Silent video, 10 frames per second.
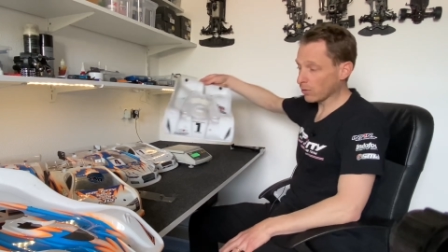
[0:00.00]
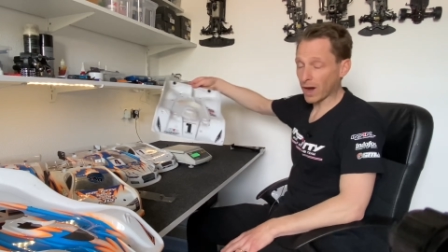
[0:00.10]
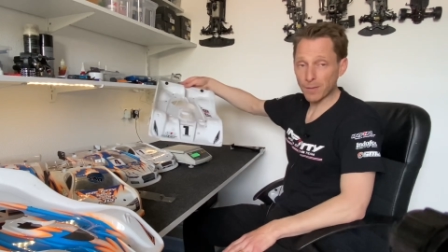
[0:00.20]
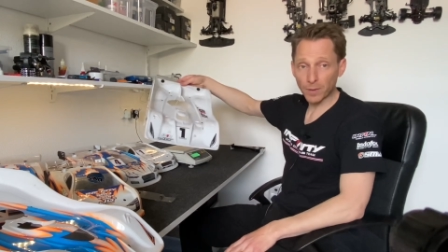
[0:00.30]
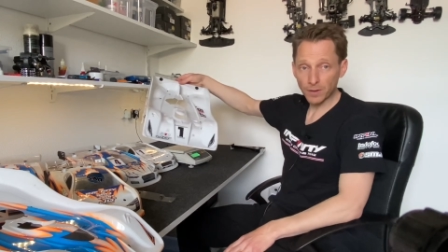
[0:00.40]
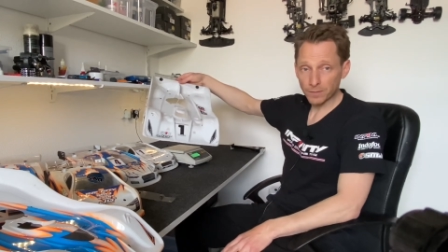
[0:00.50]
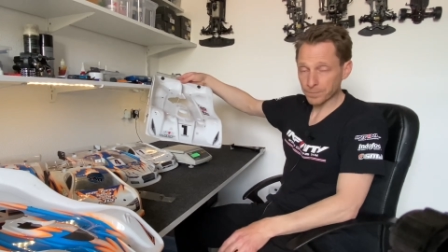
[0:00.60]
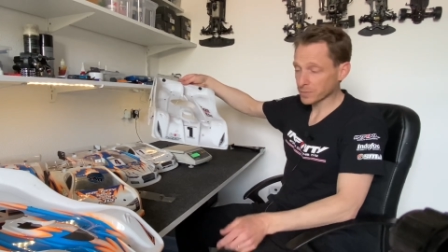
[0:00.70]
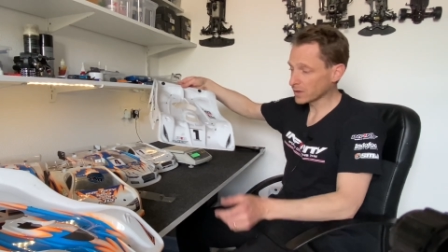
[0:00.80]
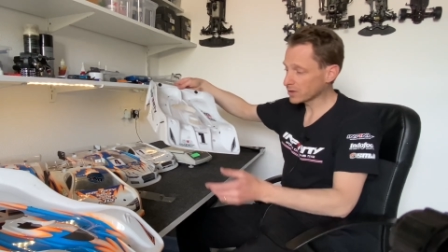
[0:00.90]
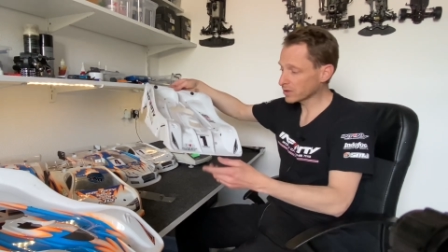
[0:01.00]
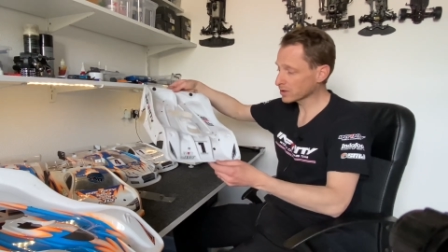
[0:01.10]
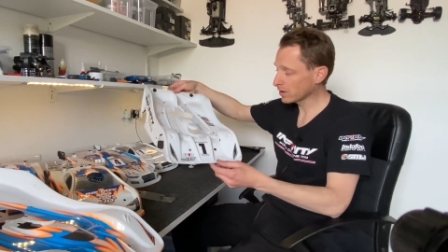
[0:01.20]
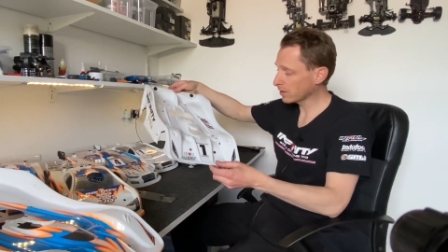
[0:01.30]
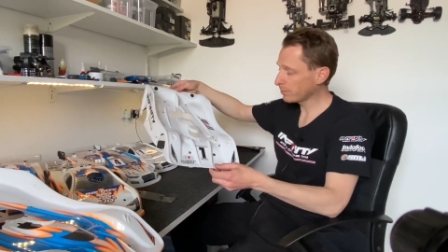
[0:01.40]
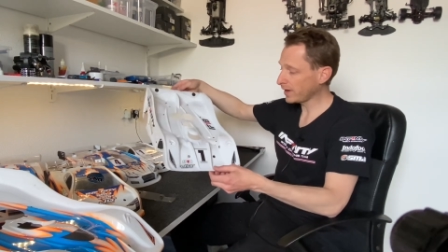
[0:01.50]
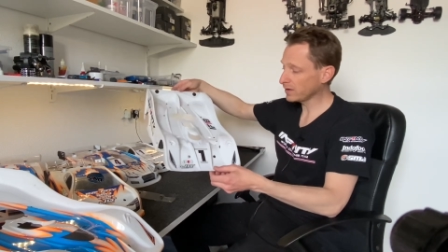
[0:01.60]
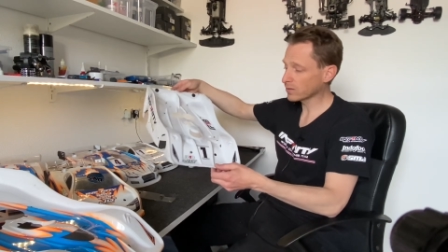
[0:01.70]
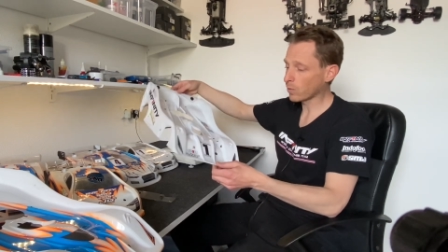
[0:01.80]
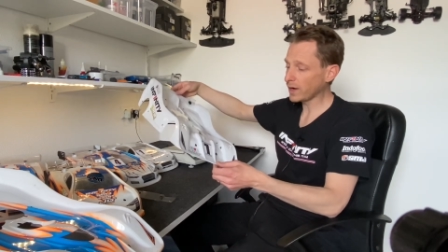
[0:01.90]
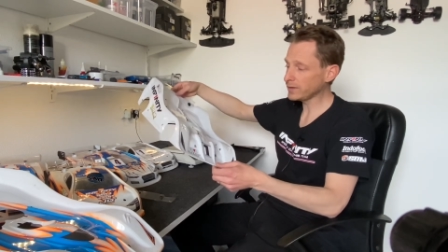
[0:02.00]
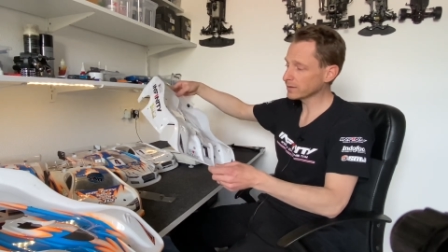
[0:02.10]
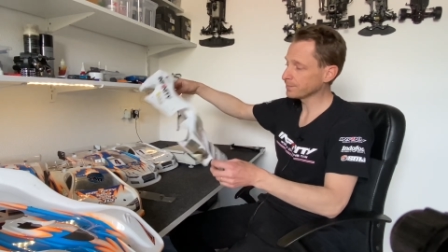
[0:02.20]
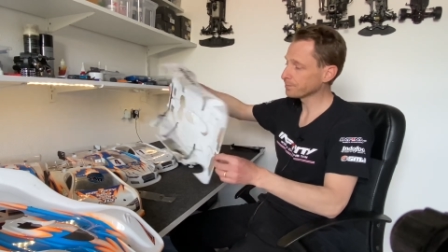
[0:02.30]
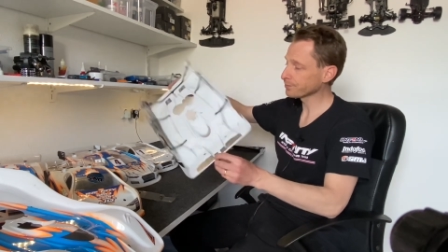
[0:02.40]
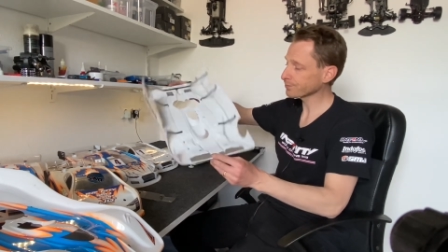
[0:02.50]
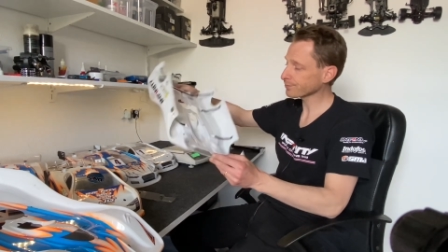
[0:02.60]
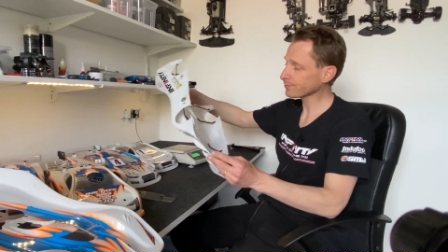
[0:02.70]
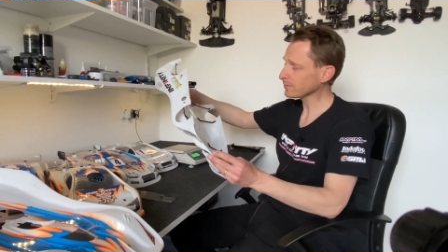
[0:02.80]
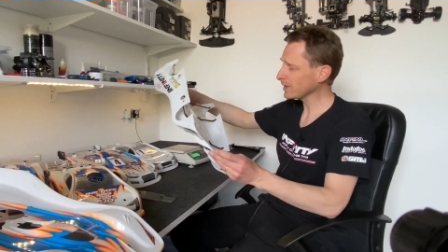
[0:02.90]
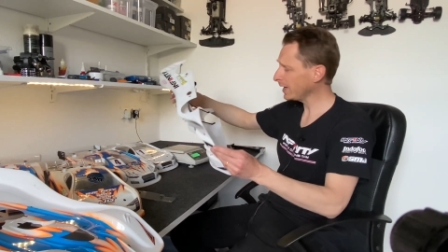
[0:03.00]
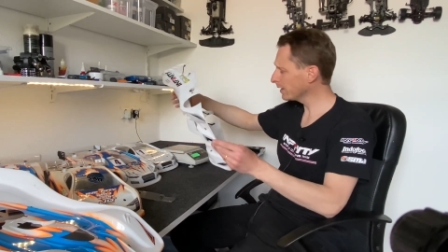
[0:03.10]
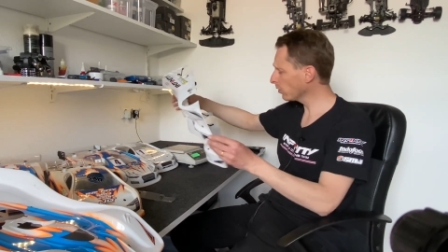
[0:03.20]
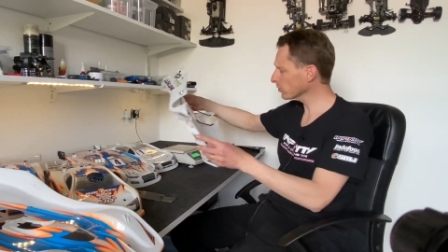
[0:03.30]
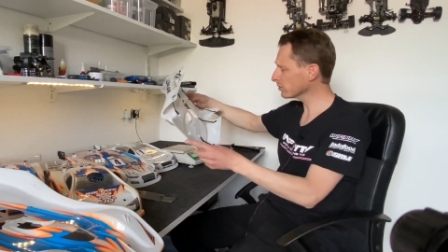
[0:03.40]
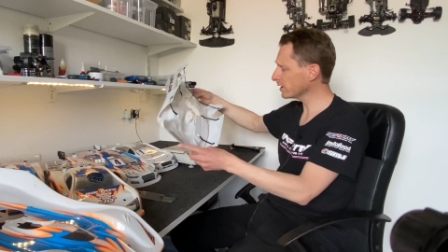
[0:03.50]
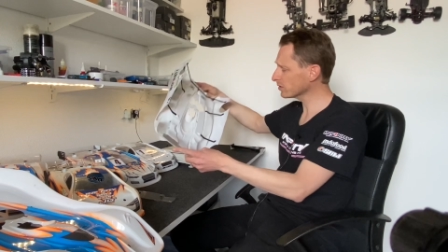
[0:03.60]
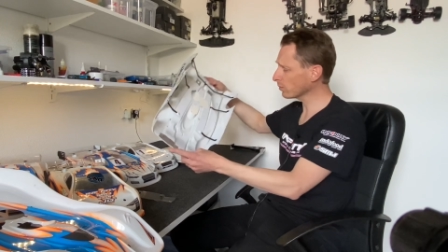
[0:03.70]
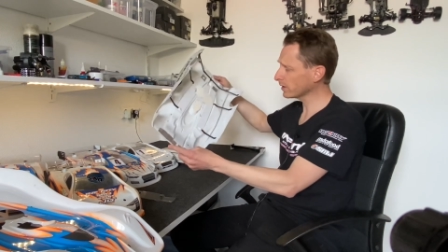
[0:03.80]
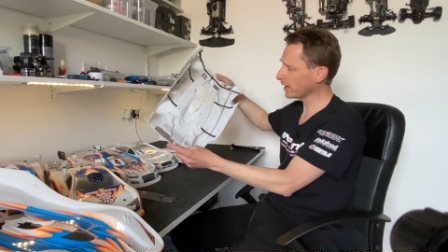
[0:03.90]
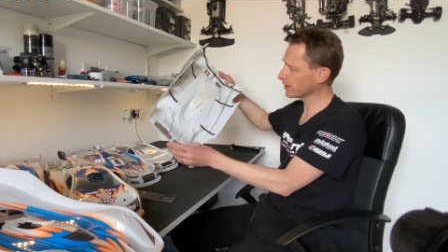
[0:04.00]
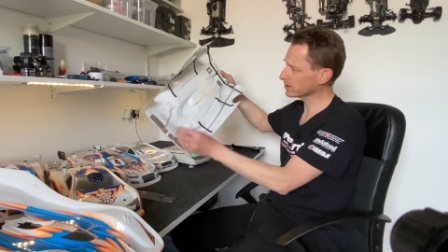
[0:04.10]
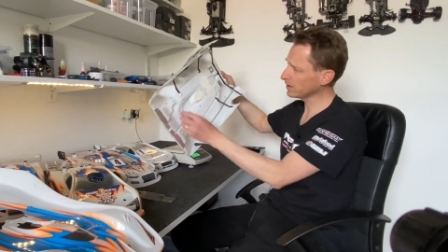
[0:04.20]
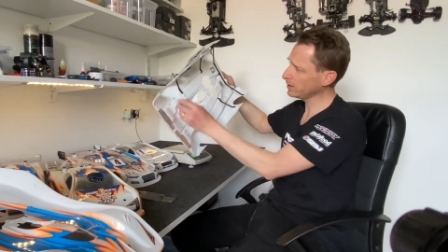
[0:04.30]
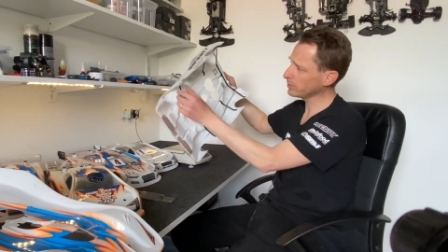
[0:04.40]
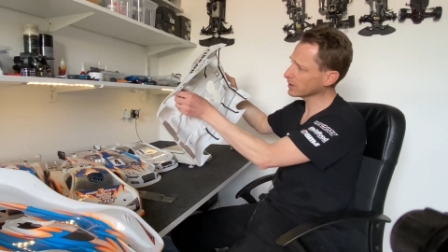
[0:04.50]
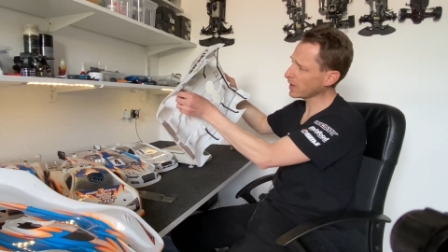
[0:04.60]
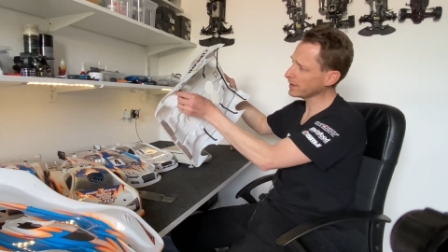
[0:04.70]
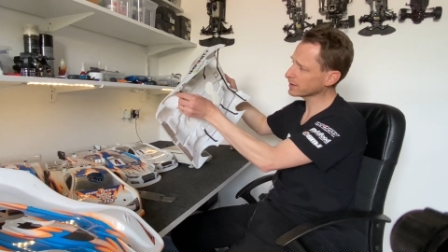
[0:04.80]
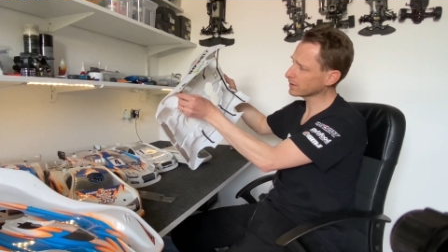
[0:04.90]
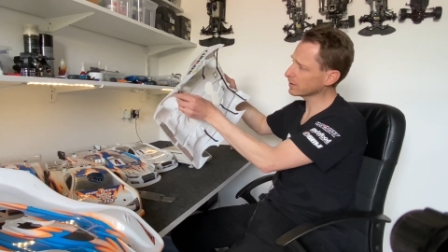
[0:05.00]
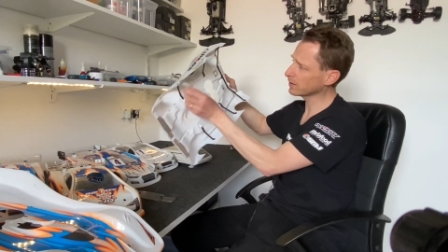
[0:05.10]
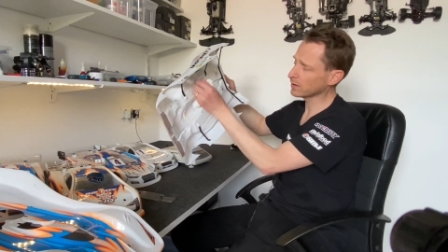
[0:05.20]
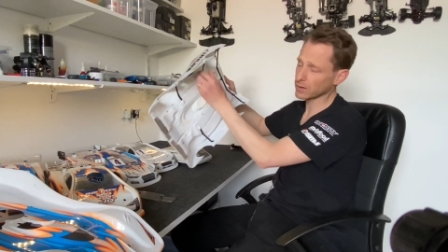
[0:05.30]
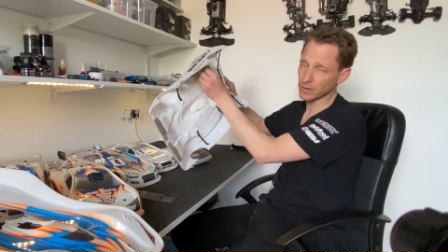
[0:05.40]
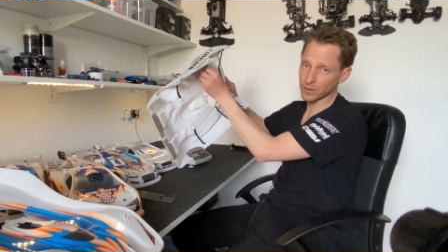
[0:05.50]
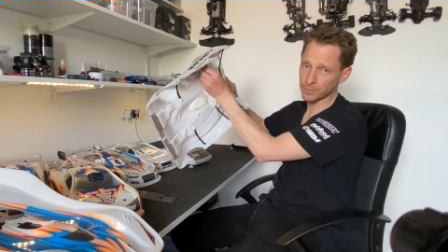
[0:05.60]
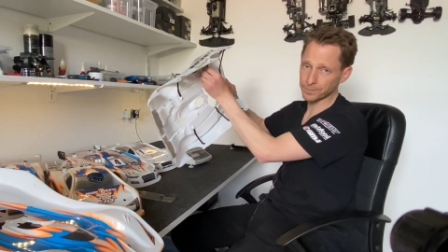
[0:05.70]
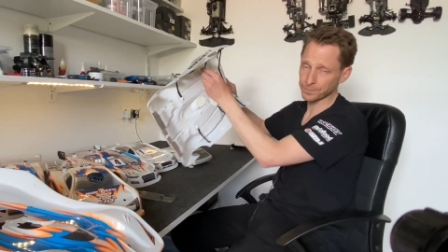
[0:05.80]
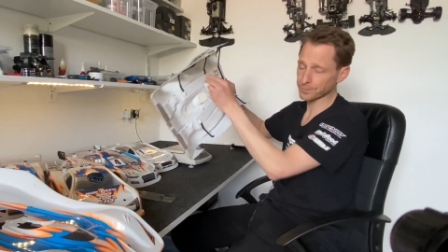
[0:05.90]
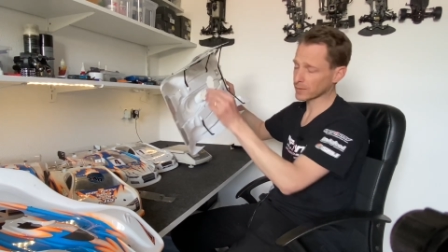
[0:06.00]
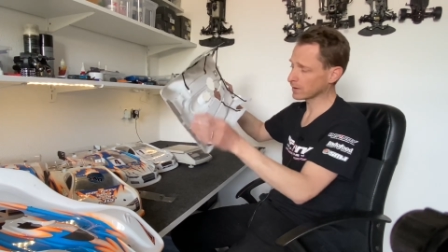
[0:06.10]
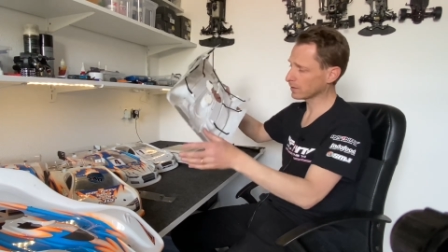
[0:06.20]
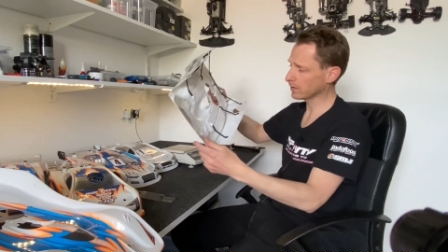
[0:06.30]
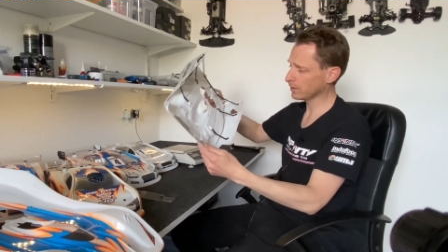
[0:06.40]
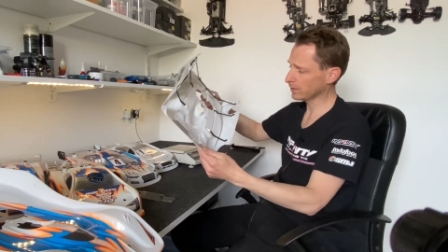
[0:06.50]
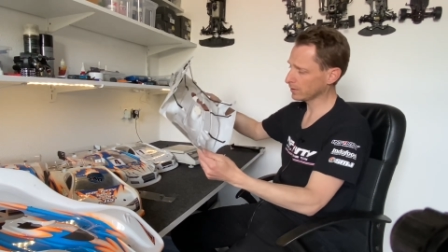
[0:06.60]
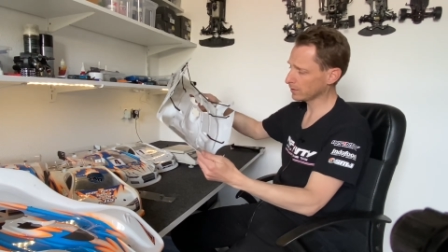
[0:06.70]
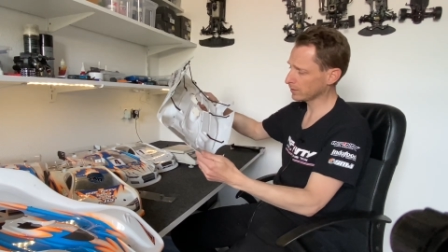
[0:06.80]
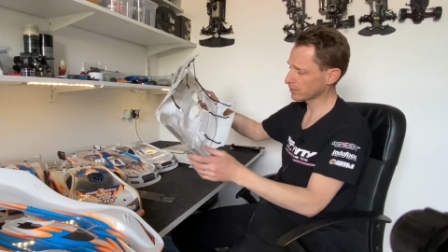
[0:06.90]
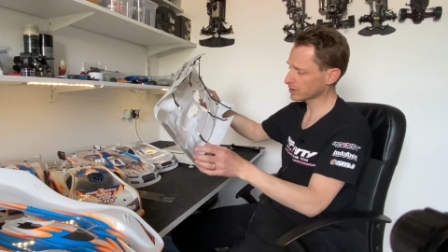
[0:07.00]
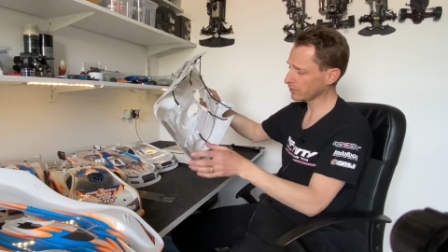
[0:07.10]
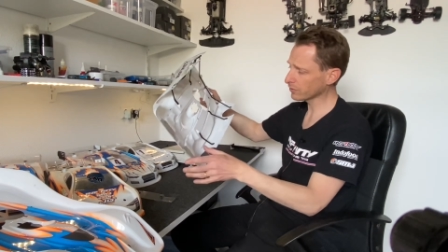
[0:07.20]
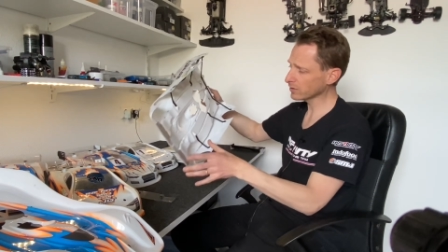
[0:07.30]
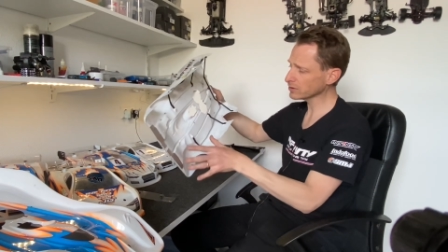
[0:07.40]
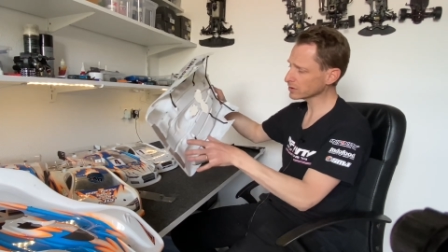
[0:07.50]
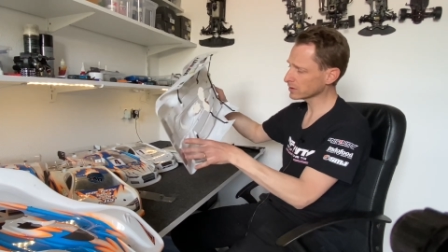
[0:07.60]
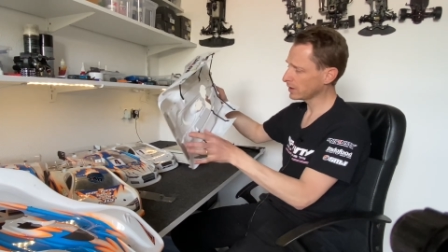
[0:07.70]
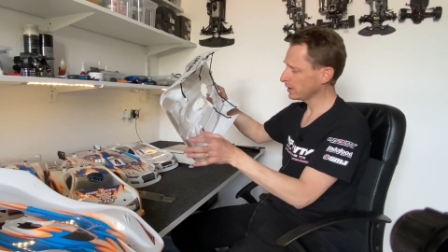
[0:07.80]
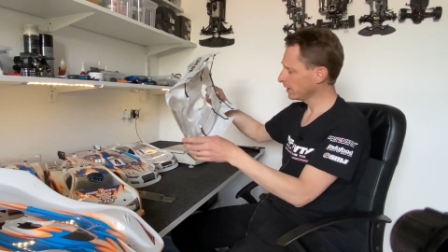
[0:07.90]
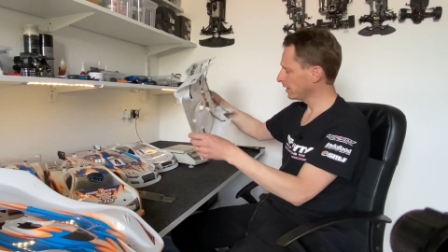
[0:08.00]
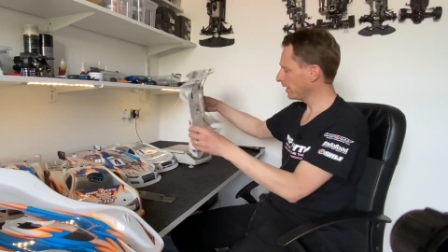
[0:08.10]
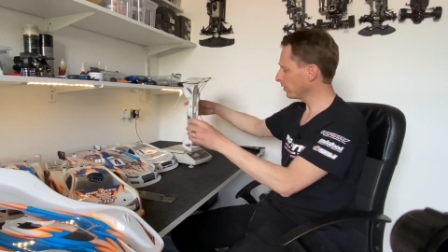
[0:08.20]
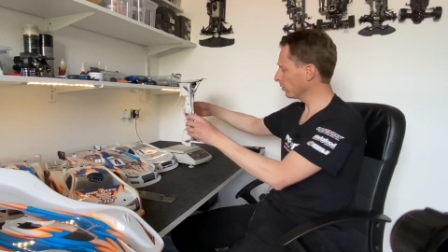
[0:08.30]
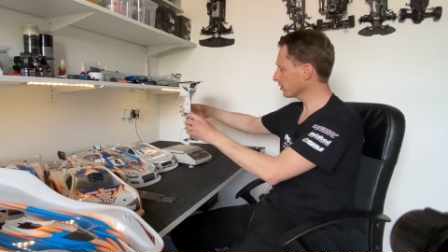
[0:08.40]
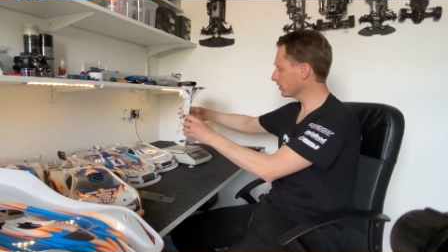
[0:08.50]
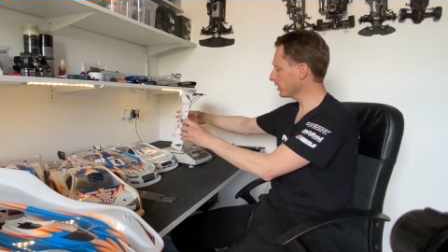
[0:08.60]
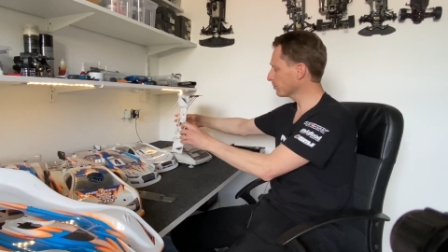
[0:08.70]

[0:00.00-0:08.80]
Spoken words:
Hyper. This is painted white, And also this one has a little bit lighter stiffeners, and also this